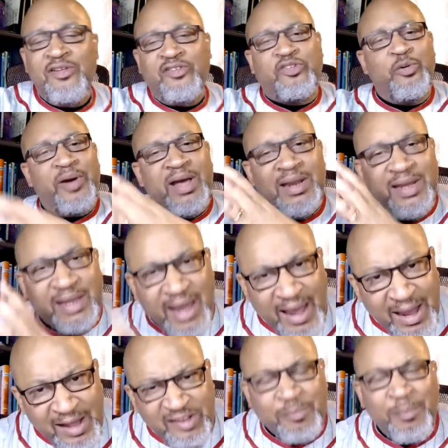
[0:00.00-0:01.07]
to
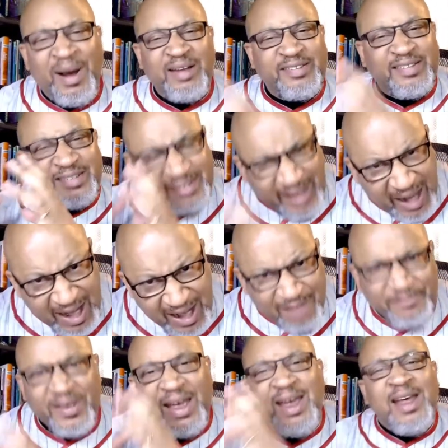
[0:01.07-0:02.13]
engage my
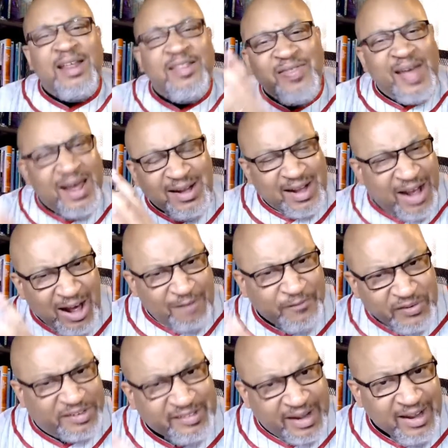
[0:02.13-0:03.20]
staff in that
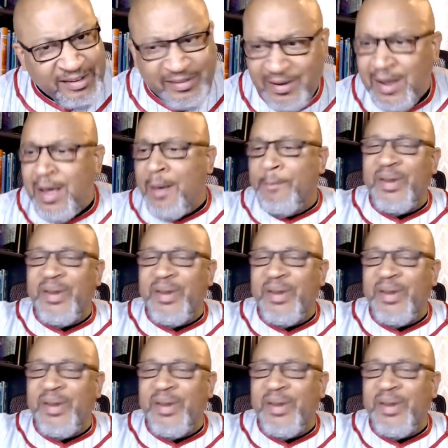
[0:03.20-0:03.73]
conversation,